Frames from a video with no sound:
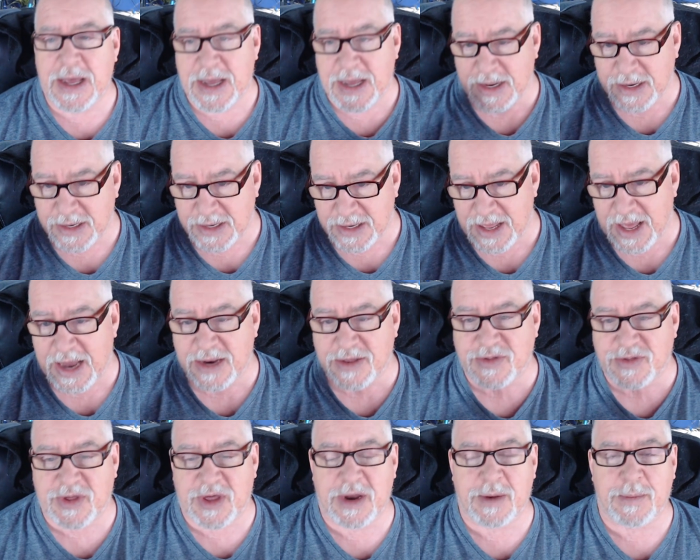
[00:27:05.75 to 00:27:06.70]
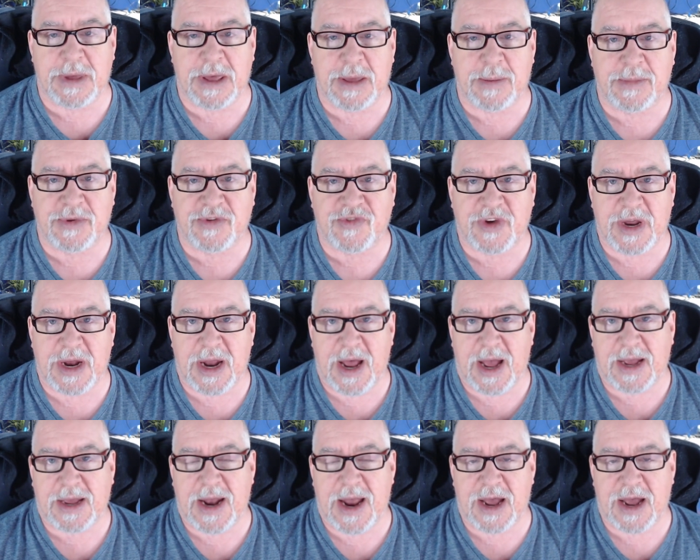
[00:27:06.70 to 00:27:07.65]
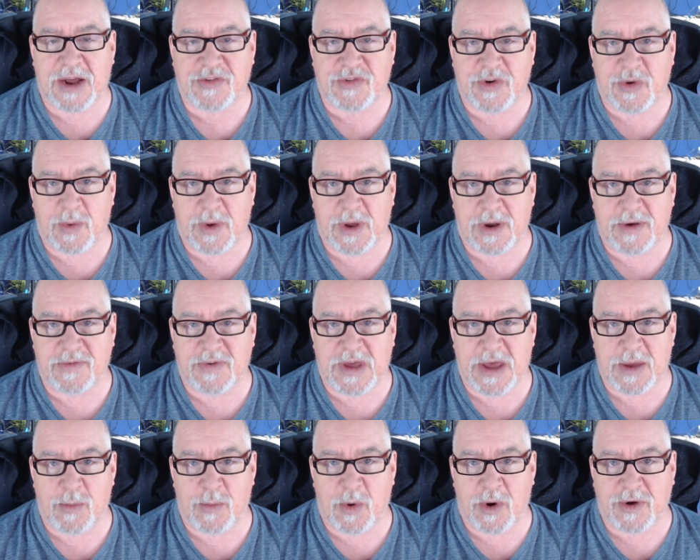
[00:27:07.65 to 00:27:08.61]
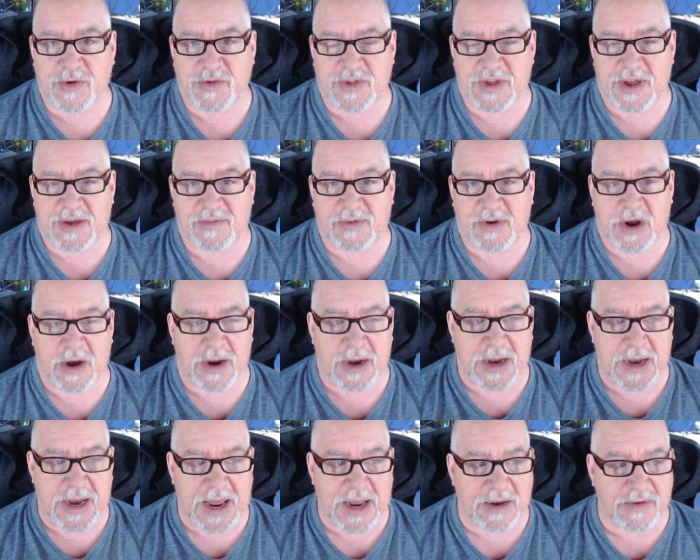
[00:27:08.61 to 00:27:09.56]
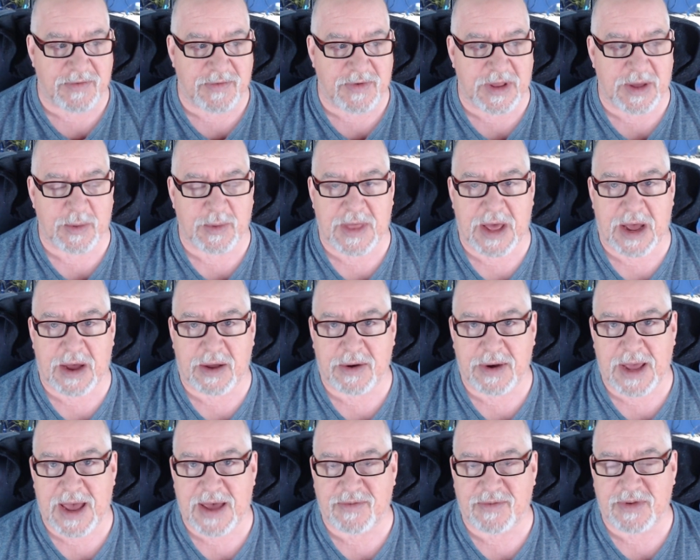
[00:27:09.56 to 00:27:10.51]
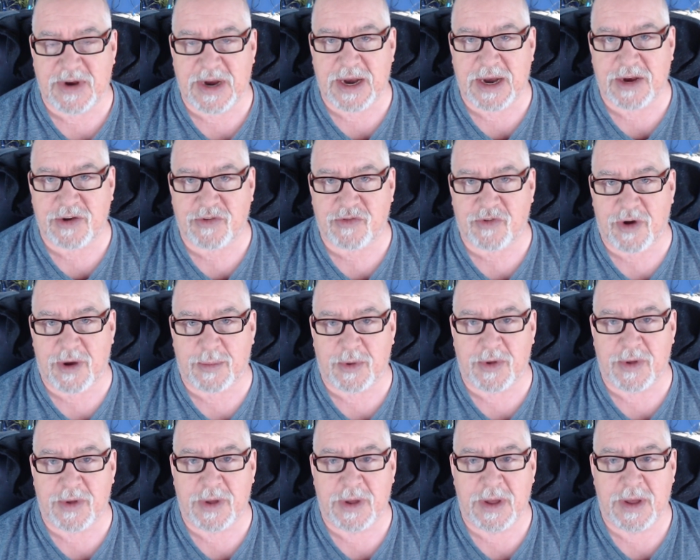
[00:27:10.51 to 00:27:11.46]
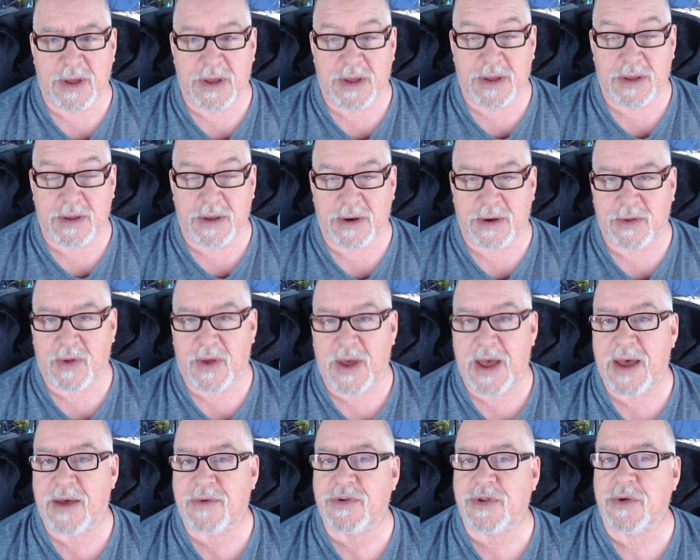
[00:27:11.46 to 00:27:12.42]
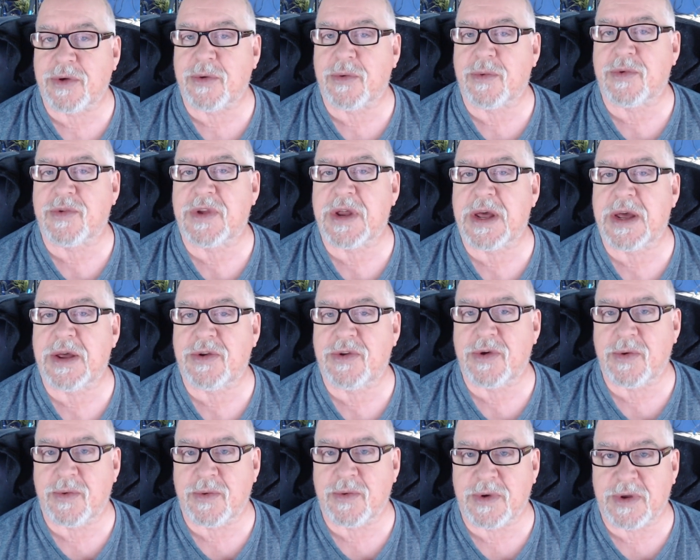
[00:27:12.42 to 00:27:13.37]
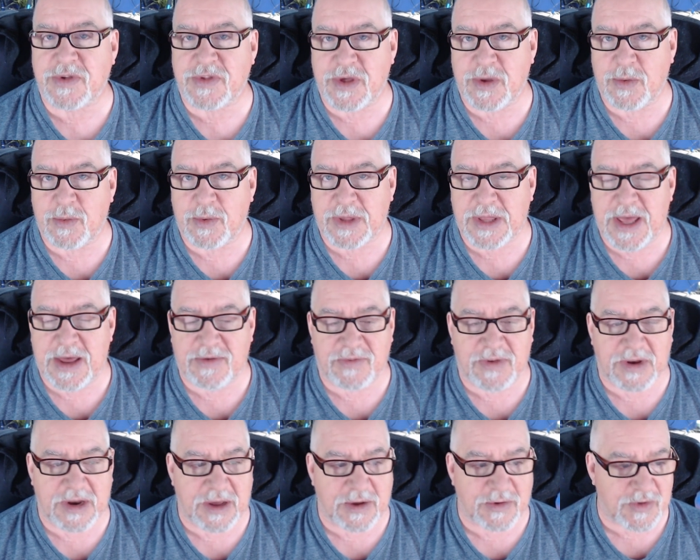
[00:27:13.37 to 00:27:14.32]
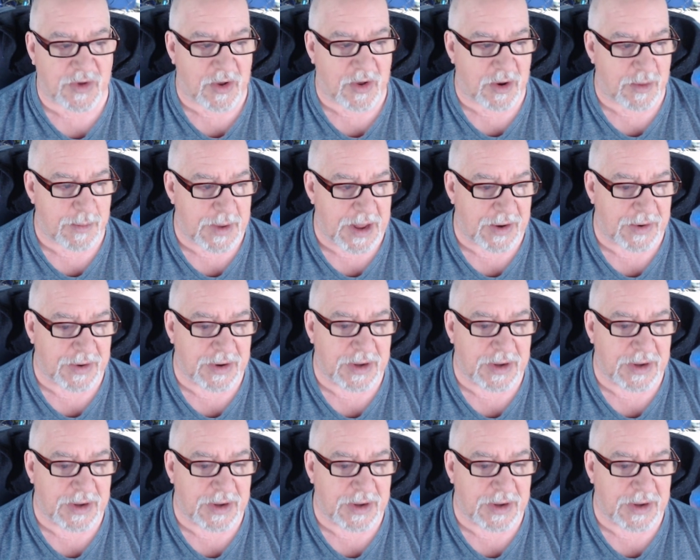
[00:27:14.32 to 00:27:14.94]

And that is going to be a machine I can actually run VMware 7 on natively without having any trouble. And you'll have to stay tuned to see what that video is all about.